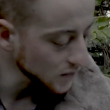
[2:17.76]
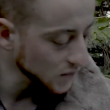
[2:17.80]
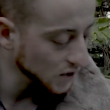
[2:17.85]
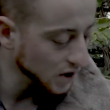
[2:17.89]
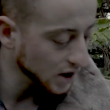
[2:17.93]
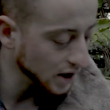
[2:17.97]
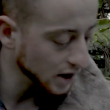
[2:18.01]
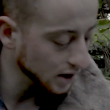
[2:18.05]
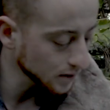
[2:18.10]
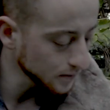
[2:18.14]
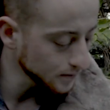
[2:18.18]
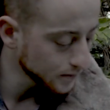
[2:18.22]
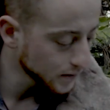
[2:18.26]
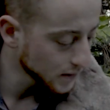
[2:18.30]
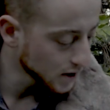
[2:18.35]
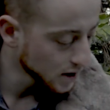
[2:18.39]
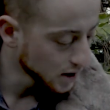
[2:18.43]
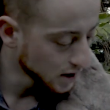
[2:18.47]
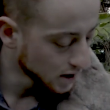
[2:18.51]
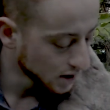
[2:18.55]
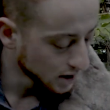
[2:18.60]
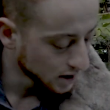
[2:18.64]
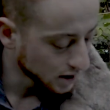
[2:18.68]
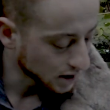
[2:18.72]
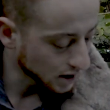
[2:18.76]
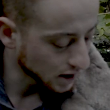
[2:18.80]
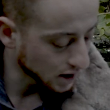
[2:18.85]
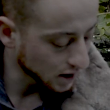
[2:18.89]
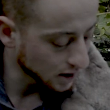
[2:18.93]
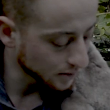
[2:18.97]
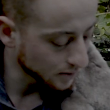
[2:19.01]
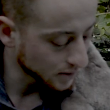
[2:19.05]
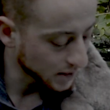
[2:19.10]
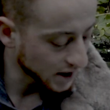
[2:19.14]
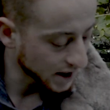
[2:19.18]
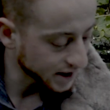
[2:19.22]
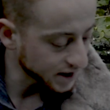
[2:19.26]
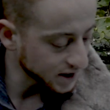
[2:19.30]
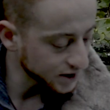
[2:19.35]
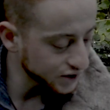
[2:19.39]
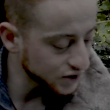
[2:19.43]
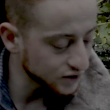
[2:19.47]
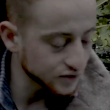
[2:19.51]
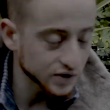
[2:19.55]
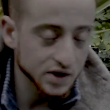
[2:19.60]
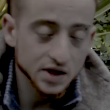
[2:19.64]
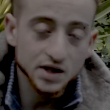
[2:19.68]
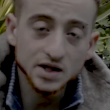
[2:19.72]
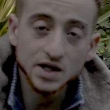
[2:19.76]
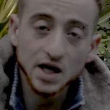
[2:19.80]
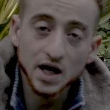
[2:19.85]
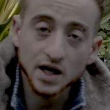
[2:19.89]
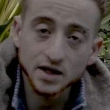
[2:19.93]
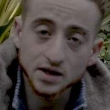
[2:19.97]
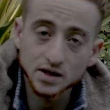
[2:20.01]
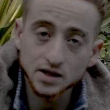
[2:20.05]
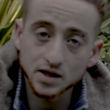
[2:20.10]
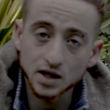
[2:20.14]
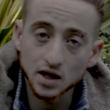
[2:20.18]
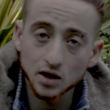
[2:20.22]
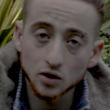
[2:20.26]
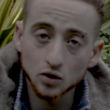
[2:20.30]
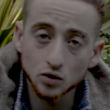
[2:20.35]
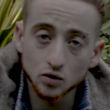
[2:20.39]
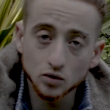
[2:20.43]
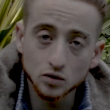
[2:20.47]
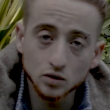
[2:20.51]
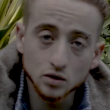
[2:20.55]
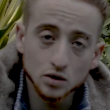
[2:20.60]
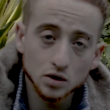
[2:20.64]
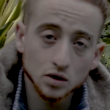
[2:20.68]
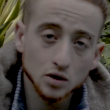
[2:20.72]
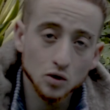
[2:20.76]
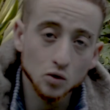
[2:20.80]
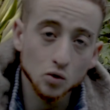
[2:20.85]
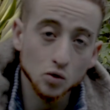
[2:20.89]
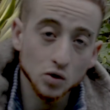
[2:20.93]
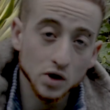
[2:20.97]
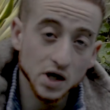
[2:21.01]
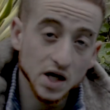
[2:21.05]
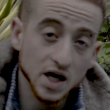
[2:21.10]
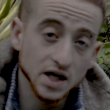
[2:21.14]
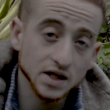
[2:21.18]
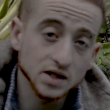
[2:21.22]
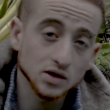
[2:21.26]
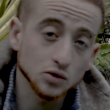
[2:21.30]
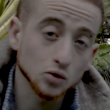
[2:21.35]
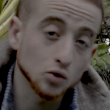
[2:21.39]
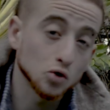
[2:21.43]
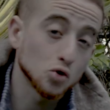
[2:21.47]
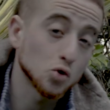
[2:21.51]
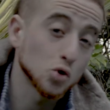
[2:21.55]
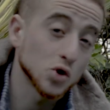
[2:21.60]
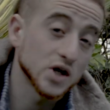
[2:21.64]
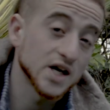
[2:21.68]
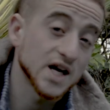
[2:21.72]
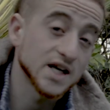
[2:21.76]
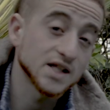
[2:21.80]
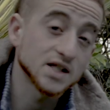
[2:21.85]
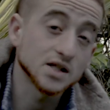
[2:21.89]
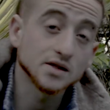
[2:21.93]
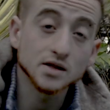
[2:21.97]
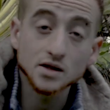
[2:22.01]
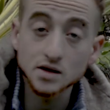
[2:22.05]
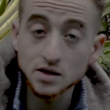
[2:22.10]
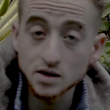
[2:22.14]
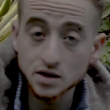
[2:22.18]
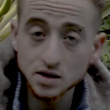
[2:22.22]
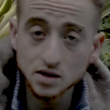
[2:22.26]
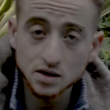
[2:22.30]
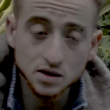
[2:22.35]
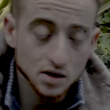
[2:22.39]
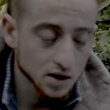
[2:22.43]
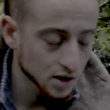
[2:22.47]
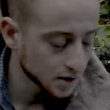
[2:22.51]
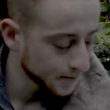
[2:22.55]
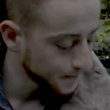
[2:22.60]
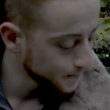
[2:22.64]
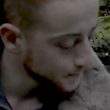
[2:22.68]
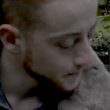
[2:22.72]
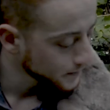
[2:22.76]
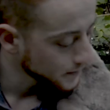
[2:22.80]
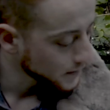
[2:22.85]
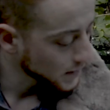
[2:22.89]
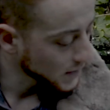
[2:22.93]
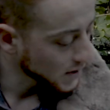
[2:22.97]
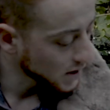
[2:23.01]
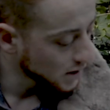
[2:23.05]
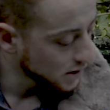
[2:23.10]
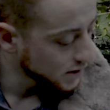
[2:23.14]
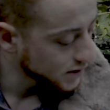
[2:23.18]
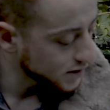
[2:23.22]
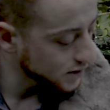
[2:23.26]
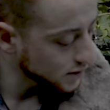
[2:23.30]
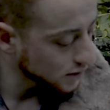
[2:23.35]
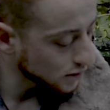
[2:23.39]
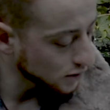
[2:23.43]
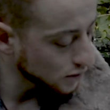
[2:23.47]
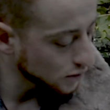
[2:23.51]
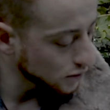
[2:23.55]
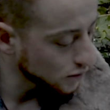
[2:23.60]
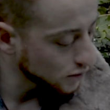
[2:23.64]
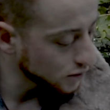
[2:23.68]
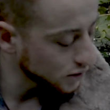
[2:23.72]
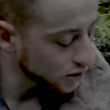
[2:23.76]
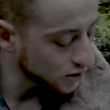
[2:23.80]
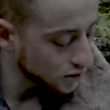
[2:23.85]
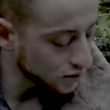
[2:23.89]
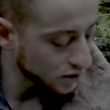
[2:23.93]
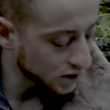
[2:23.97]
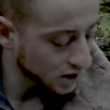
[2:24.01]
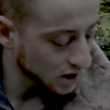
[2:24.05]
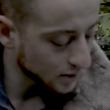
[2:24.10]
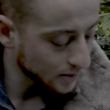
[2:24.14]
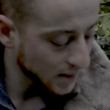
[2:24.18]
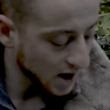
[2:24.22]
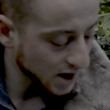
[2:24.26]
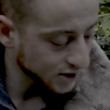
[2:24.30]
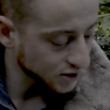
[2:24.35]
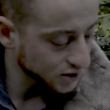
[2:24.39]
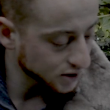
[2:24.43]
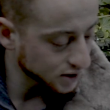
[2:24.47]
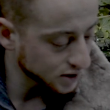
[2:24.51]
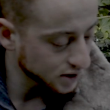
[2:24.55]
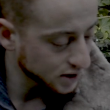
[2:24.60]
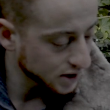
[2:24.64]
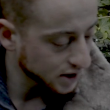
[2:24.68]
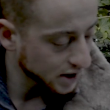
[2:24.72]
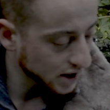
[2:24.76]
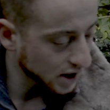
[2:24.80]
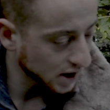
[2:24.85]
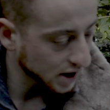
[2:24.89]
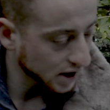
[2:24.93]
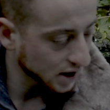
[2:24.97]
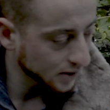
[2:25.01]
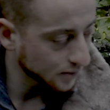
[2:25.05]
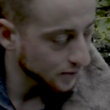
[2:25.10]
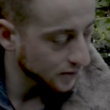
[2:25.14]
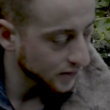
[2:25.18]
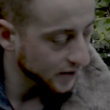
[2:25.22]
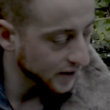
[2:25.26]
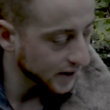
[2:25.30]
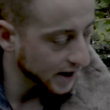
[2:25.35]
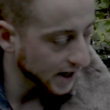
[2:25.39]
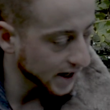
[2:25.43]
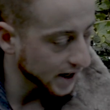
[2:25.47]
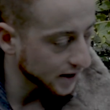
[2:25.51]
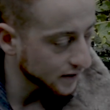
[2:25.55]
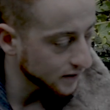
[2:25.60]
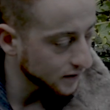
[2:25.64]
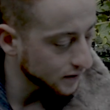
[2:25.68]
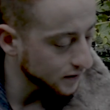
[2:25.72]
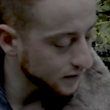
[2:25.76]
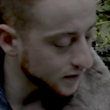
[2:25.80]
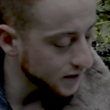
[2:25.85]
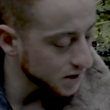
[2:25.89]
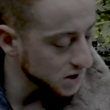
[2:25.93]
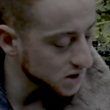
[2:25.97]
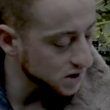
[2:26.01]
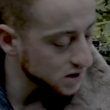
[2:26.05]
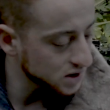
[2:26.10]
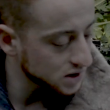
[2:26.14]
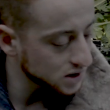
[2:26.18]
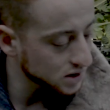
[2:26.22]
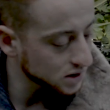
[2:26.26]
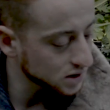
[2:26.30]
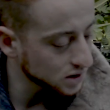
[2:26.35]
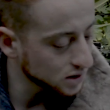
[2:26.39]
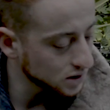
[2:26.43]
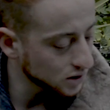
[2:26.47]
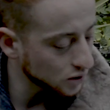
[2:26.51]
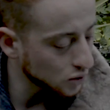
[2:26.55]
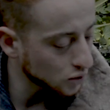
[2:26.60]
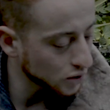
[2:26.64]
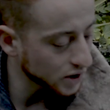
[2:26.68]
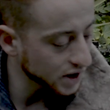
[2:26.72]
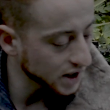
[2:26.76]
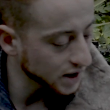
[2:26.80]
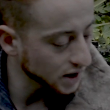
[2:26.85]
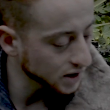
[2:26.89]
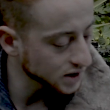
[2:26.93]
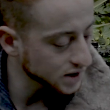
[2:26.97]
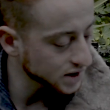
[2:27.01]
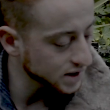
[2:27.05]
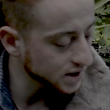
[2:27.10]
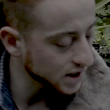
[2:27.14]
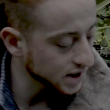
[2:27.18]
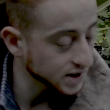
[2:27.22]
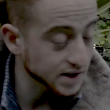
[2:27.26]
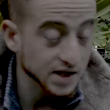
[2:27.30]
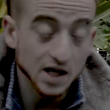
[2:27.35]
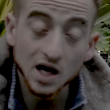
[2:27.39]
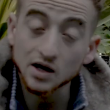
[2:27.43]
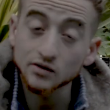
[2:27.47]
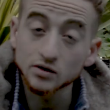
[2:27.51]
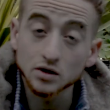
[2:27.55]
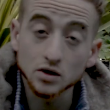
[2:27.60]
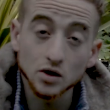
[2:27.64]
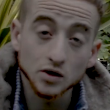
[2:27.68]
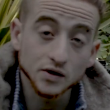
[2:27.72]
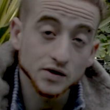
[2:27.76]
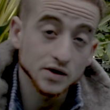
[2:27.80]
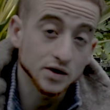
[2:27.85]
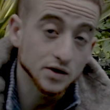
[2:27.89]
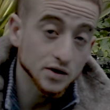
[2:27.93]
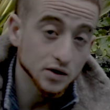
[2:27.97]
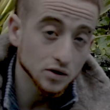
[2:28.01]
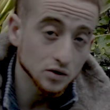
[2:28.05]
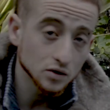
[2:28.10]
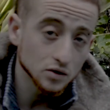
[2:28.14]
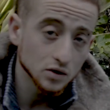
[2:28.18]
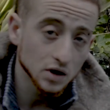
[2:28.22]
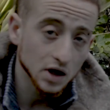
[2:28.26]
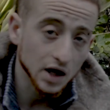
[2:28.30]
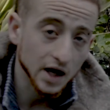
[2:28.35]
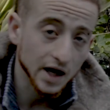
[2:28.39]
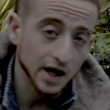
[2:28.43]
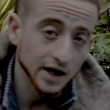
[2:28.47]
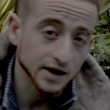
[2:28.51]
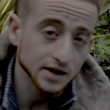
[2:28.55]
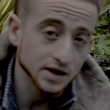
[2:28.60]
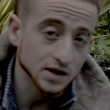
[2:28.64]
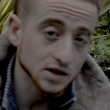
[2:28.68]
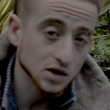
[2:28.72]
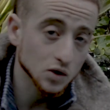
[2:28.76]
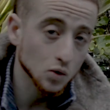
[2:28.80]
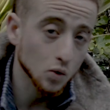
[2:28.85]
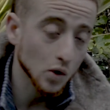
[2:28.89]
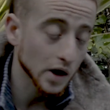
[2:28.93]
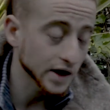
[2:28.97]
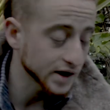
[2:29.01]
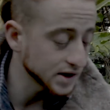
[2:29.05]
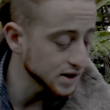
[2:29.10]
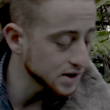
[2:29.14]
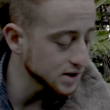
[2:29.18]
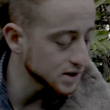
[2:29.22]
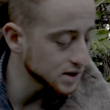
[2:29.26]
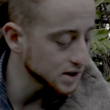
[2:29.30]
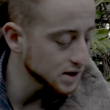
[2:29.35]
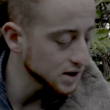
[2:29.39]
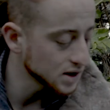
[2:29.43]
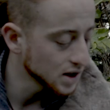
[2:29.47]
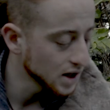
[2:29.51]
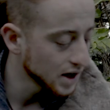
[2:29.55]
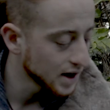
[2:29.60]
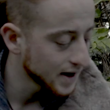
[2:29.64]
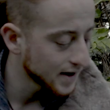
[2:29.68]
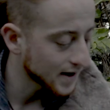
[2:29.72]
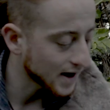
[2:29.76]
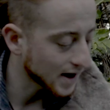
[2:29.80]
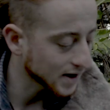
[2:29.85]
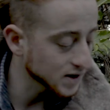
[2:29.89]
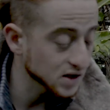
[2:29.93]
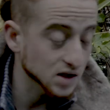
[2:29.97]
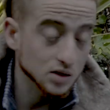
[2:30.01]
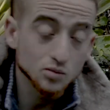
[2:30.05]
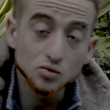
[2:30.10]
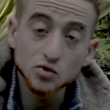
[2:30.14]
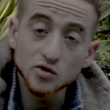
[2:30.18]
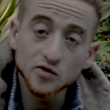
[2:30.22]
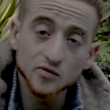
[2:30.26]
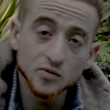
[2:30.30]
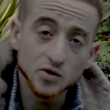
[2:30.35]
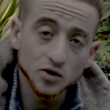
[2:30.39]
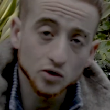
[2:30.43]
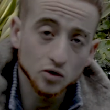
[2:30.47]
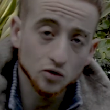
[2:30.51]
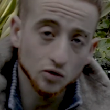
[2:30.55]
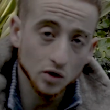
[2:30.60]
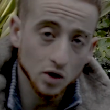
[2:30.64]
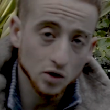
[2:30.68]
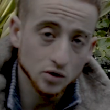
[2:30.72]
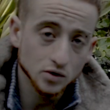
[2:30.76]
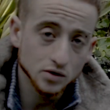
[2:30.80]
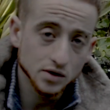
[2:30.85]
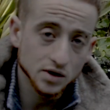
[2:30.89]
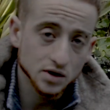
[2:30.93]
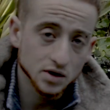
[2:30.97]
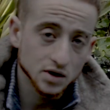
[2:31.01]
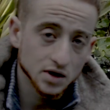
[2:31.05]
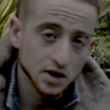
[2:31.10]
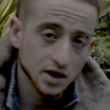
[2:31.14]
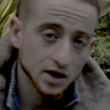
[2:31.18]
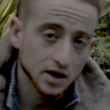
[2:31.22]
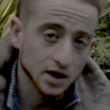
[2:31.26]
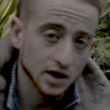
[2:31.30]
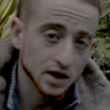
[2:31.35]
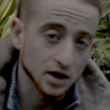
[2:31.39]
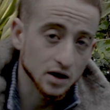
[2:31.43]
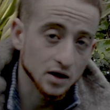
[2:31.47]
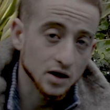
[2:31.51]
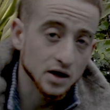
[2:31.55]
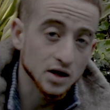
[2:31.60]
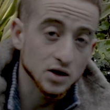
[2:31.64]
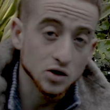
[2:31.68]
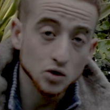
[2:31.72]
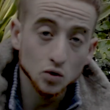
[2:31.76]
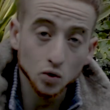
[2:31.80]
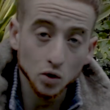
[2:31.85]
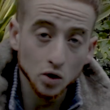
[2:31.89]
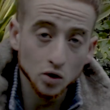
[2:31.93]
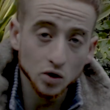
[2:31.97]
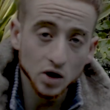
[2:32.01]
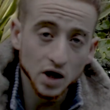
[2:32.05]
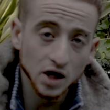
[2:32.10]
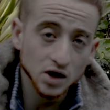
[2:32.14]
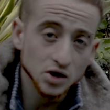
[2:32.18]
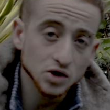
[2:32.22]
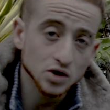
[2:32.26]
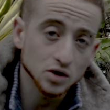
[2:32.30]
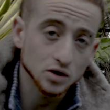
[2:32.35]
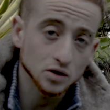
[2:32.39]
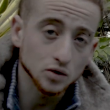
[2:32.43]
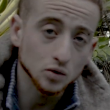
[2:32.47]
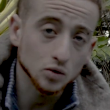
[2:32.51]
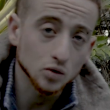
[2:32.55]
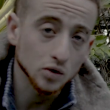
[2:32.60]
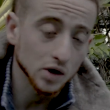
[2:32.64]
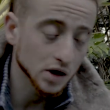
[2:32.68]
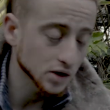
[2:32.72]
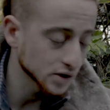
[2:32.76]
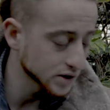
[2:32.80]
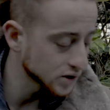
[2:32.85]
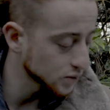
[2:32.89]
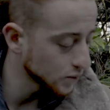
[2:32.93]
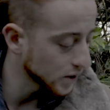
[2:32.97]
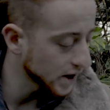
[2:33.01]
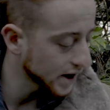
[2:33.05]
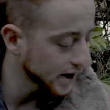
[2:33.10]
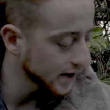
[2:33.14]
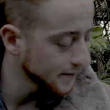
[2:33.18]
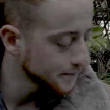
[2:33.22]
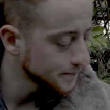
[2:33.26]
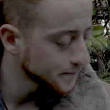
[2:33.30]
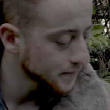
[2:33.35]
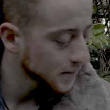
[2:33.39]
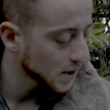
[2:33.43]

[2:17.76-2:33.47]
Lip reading: Okay, and each of these has their own coordinator or coordinators. So you can imagine that these coordinators tend to have a lot to do, and it's quite easy as the movement grows in your location or elsewhere